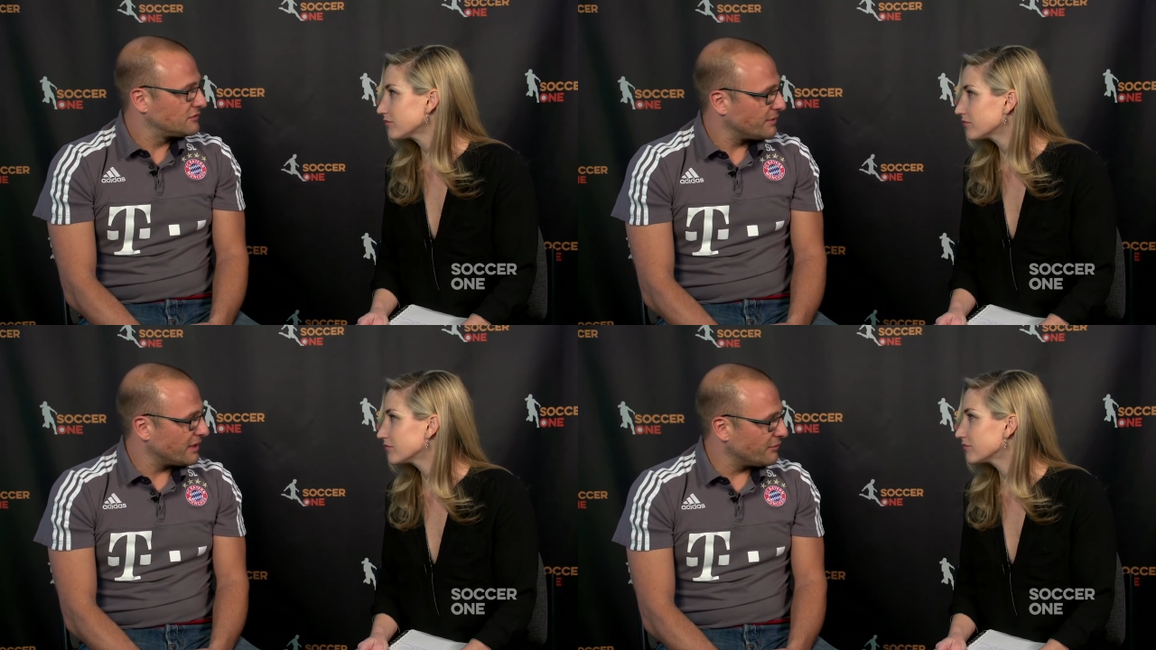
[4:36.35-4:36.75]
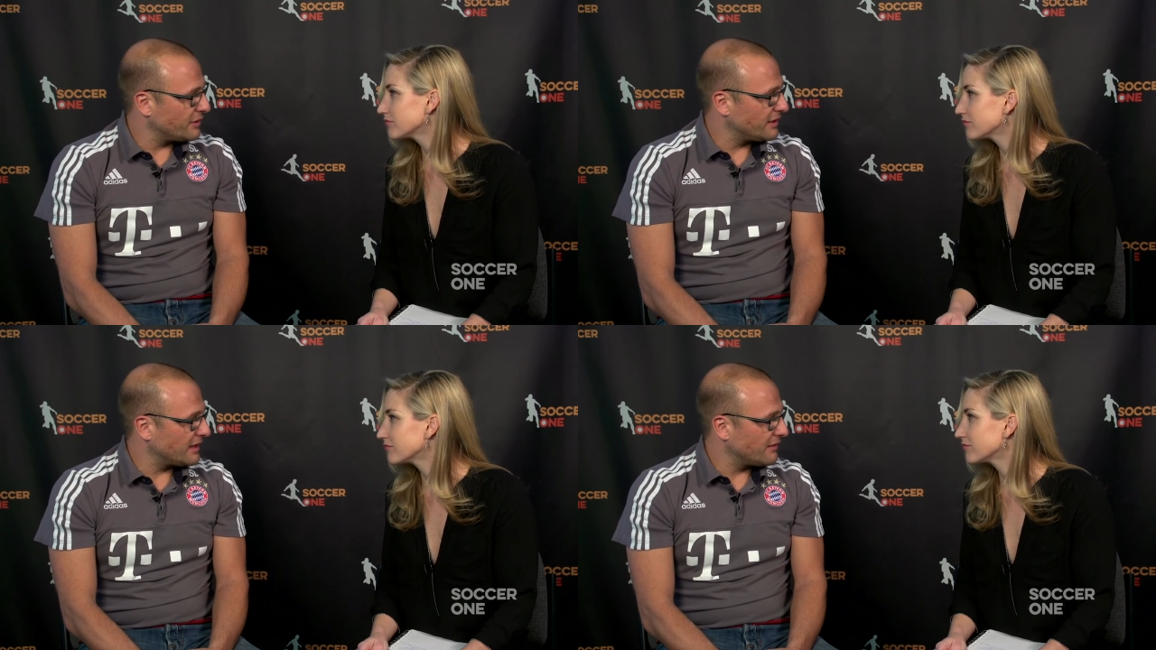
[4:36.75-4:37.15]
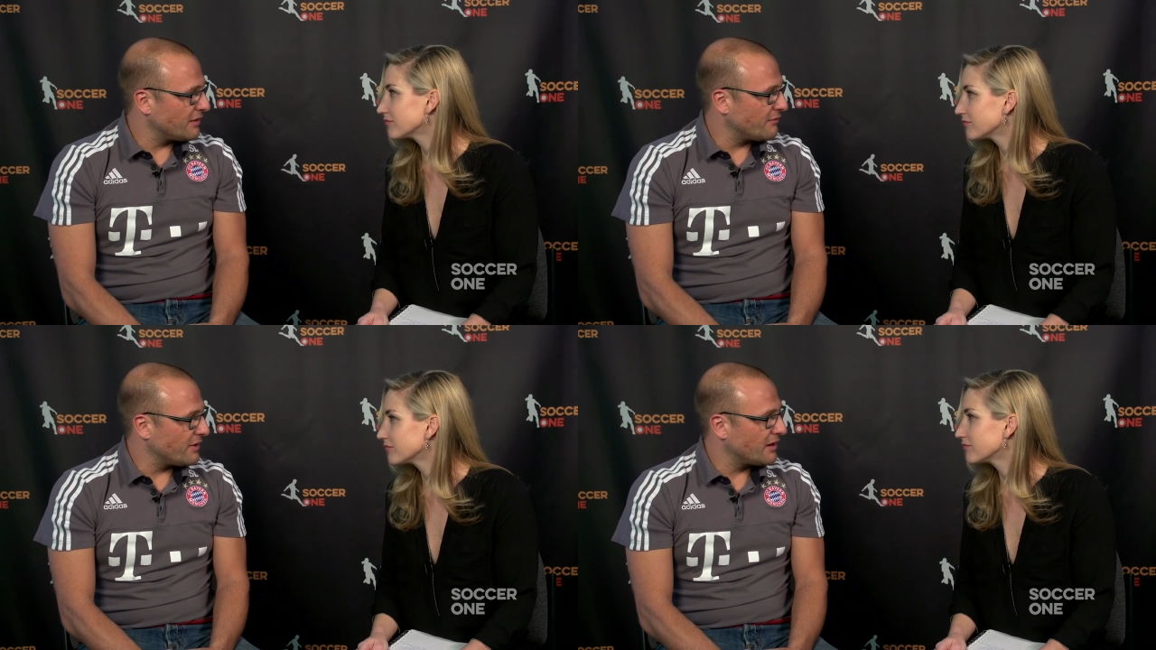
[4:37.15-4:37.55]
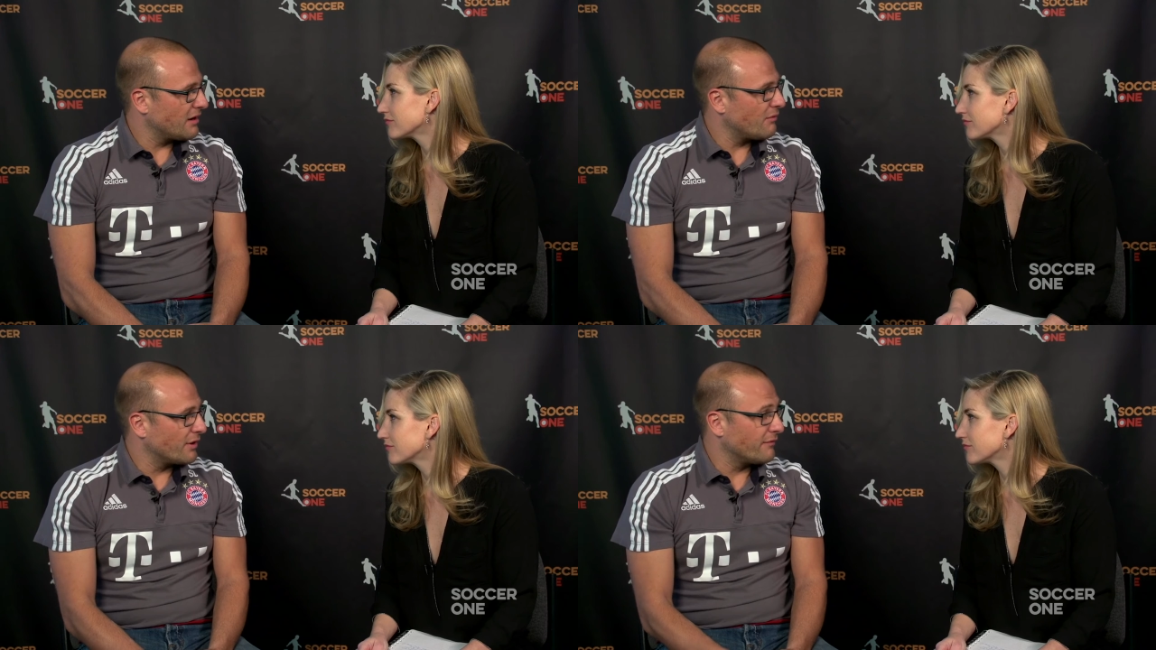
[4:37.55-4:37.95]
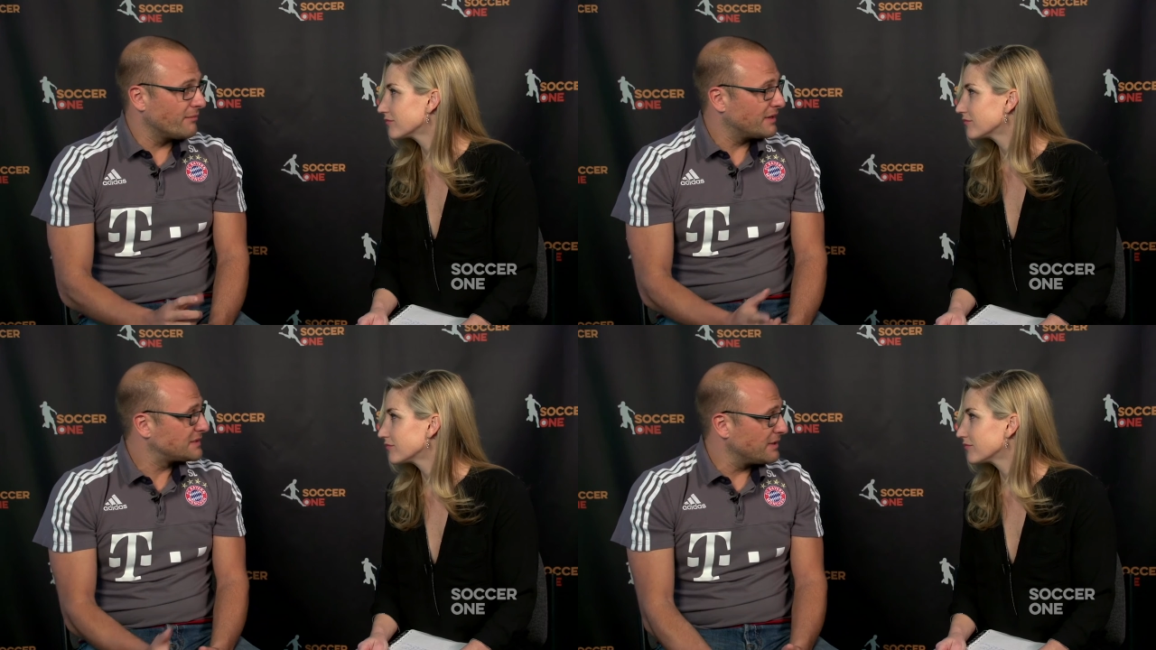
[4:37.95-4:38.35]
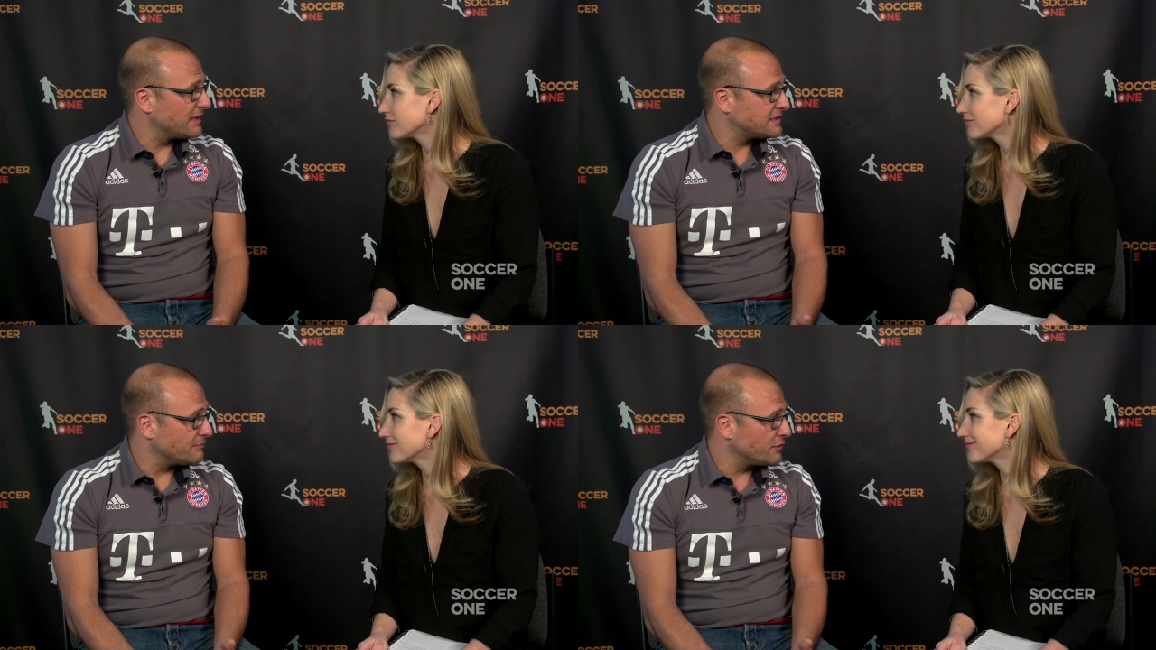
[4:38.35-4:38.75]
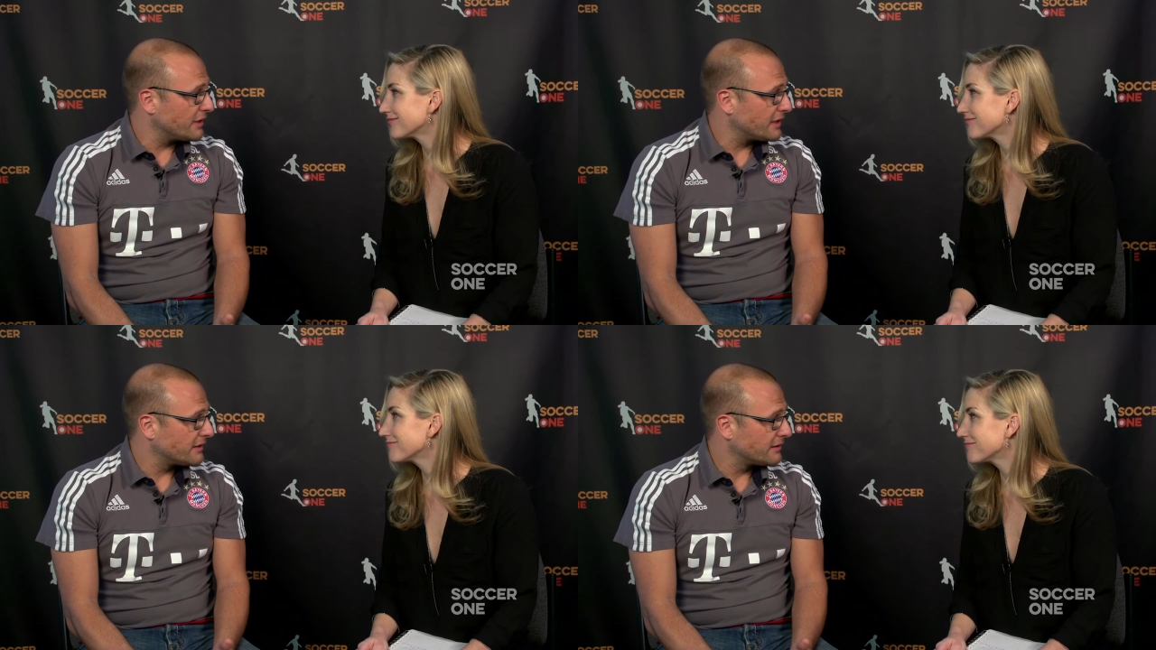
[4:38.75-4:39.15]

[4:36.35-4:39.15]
Speaker 1: to Bayern Munich, and they were one of the best players in Munich.